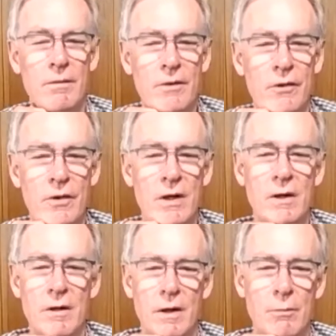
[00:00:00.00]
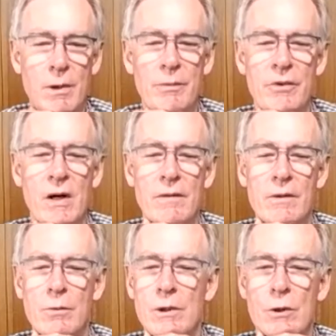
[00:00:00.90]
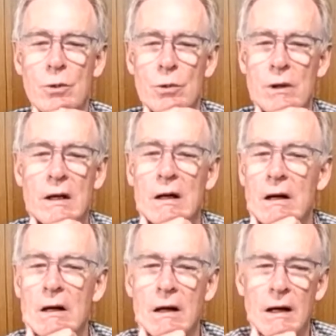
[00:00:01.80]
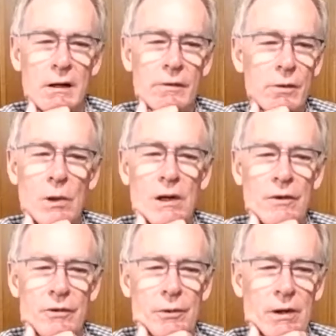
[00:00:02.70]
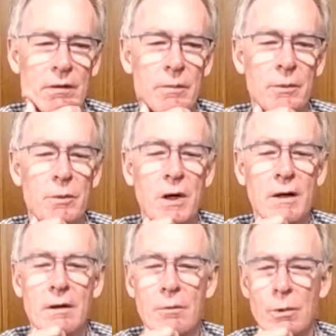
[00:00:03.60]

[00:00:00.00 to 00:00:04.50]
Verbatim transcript: facility on our website if you want to order any of the wines direct from the winery.